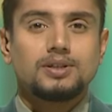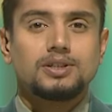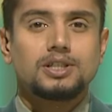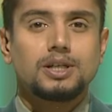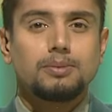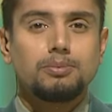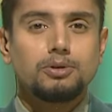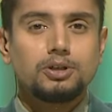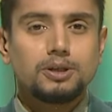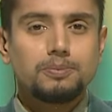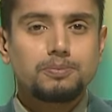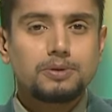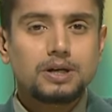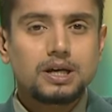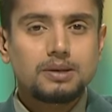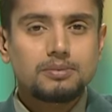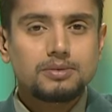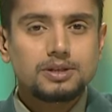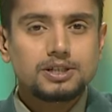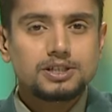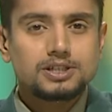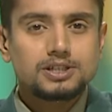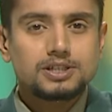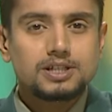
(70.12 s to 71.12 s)
Deputy Prime
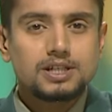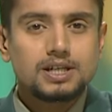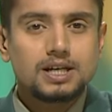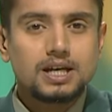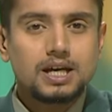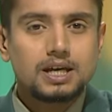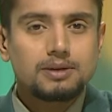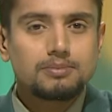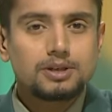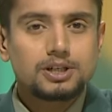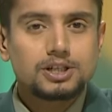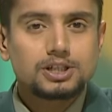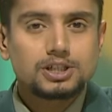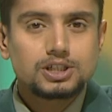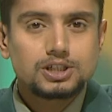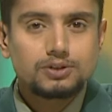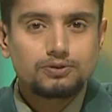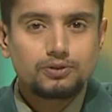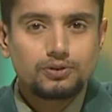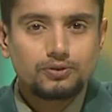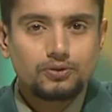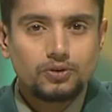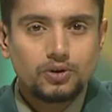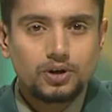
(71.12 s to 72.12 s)
Minister and Minister
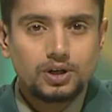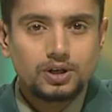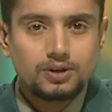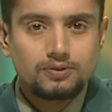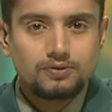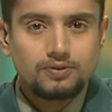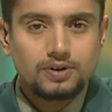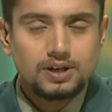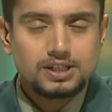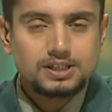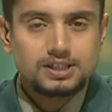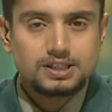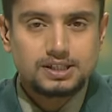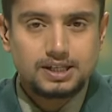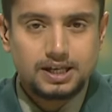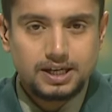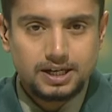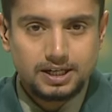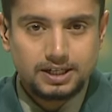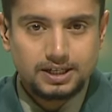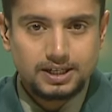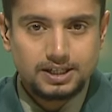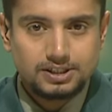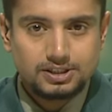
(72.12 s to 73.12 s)
for Foreign Affairs
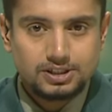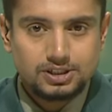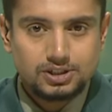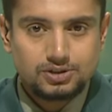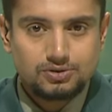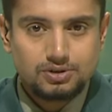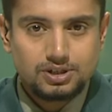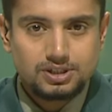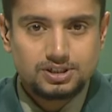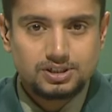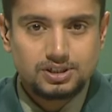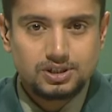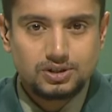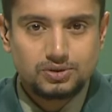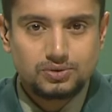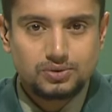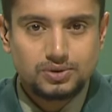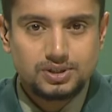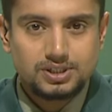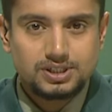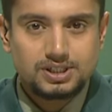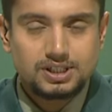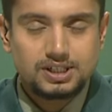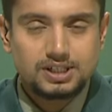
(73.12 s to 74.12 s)
Narayan Kazi Shrestha,
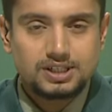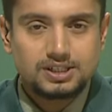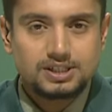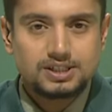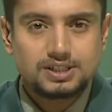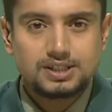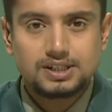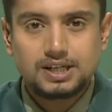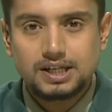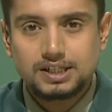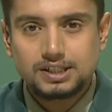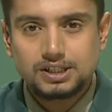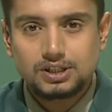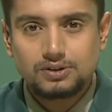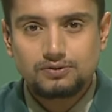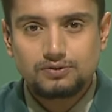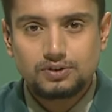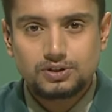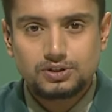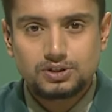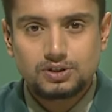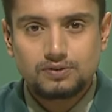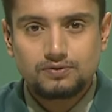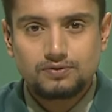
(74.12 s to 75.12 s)
who is in his 90
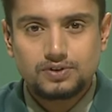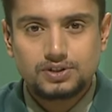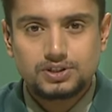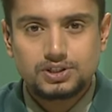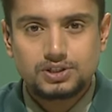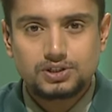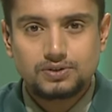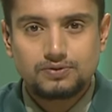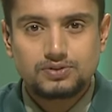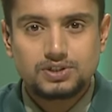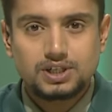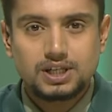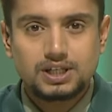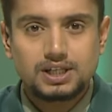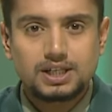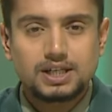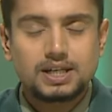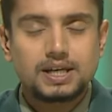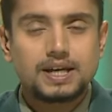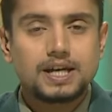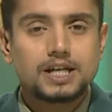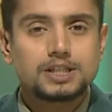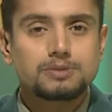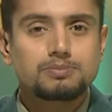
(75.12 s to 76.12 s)
official visit of
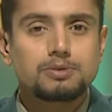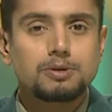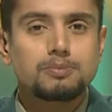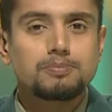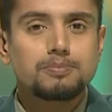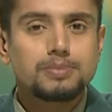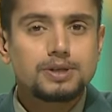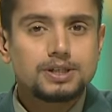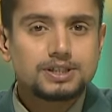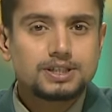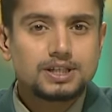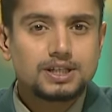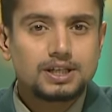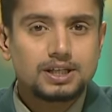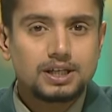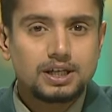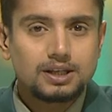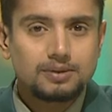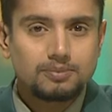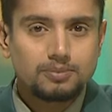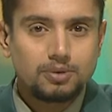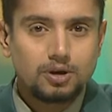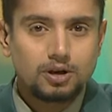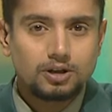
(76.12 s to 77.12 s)
China, has been busy
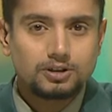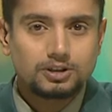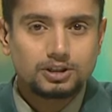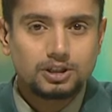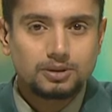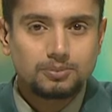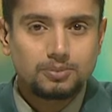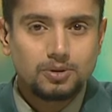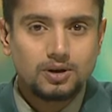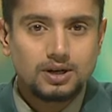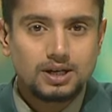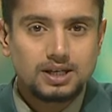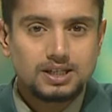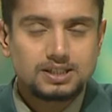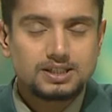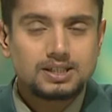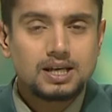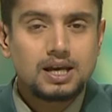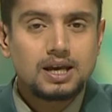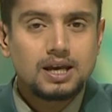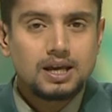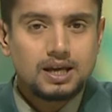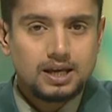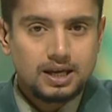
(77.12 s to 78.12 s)
in political parties
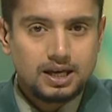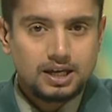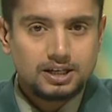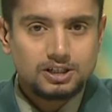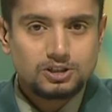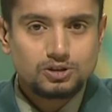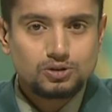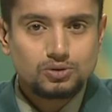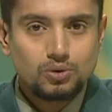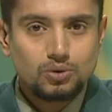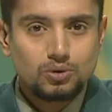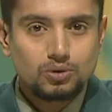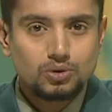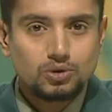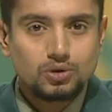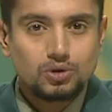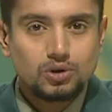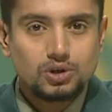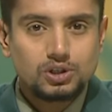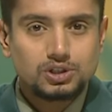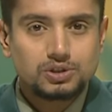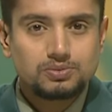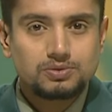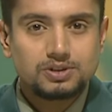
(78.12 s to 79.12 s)
and is to hold
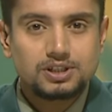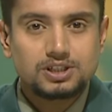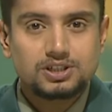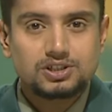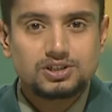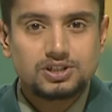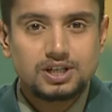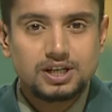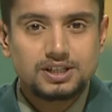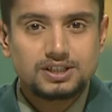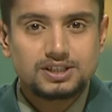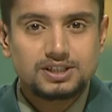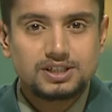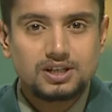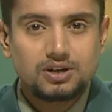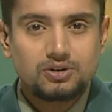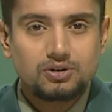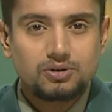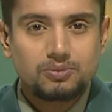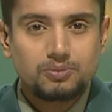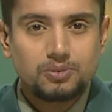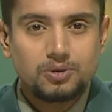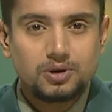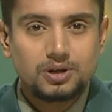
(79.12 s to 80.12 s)
talks with his Chinese
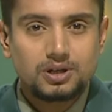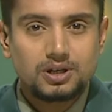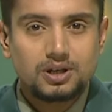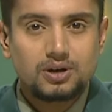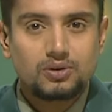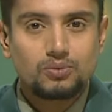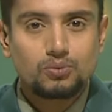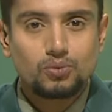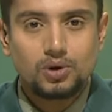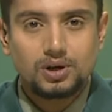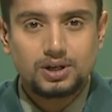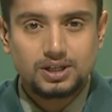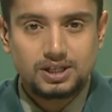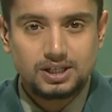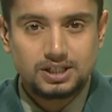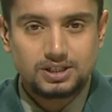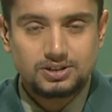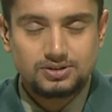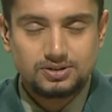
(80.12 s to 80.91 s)
counterpart Wang Yi